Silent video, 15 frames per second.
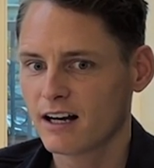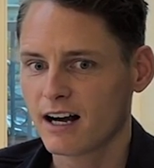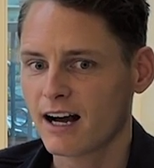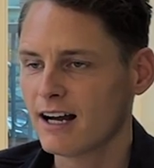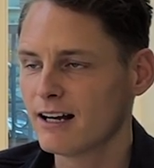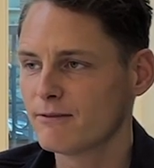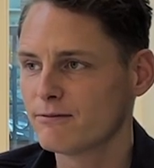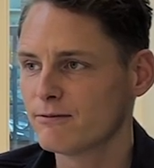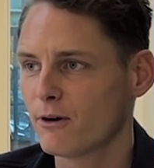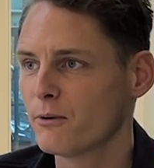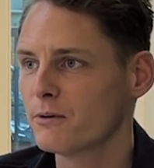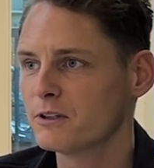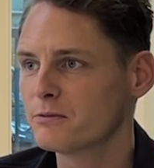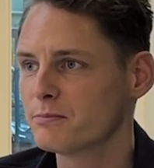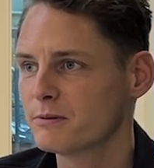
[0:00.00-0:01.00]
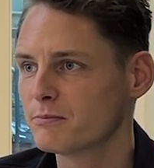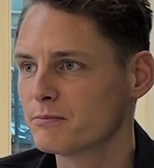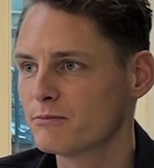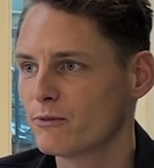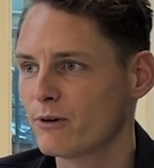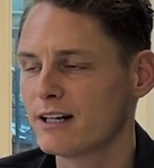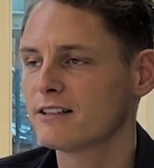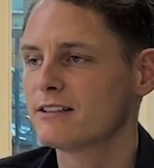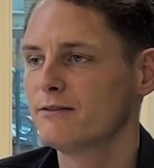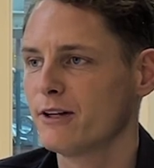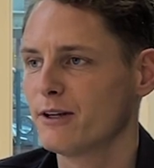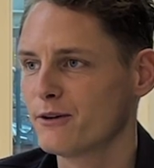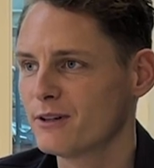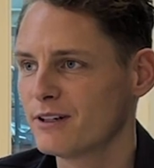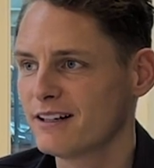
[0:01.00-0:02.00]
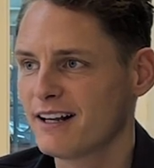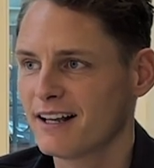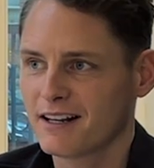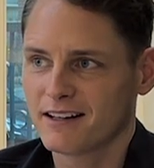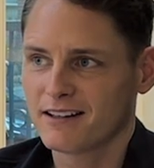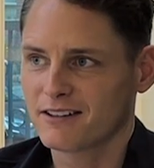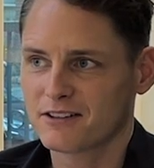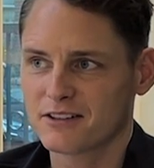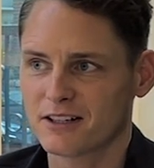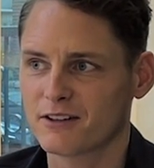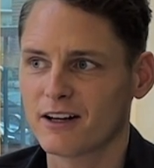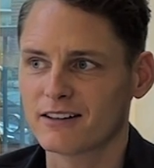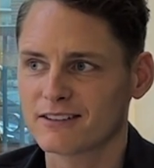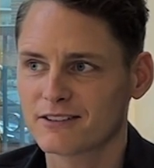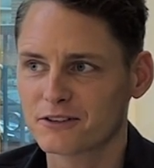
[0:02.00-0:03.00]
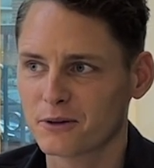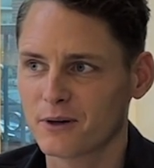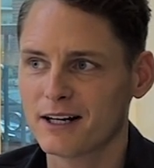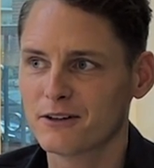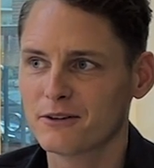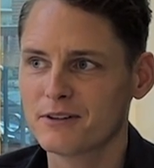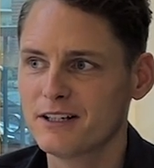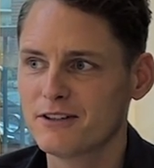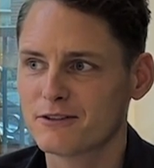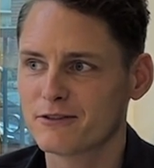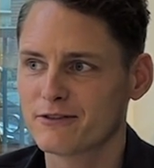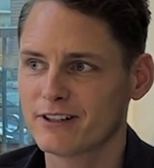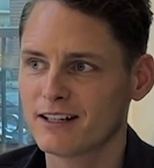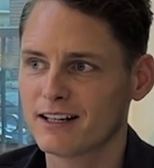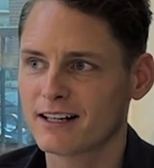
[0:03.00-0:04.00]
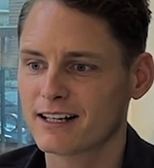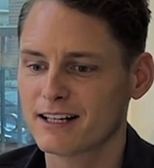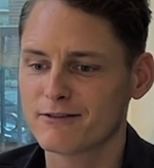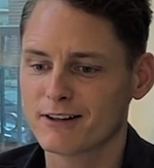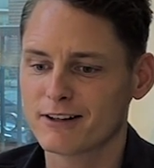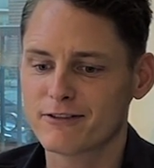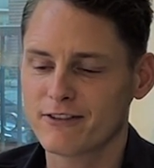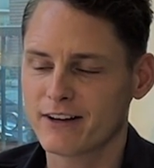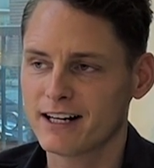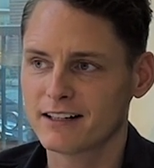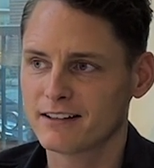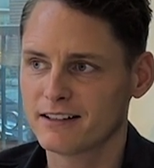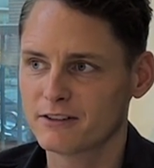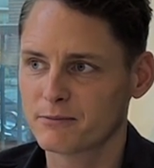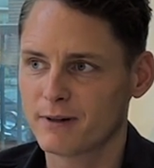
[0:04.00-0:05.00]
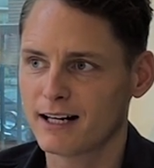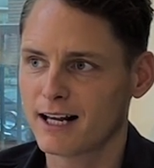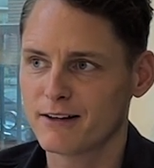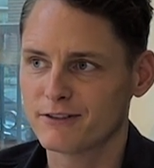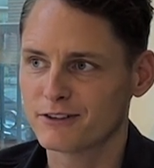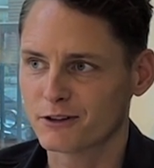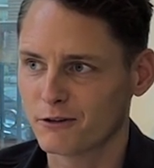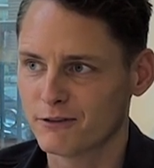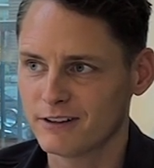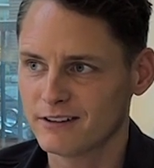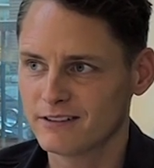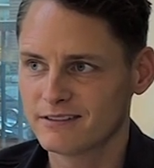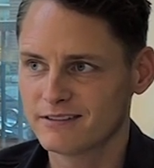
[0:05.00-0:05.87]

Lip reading: I have always been relatively good at getting shit done, so I don't need to feel like if I fail at this, my life is over.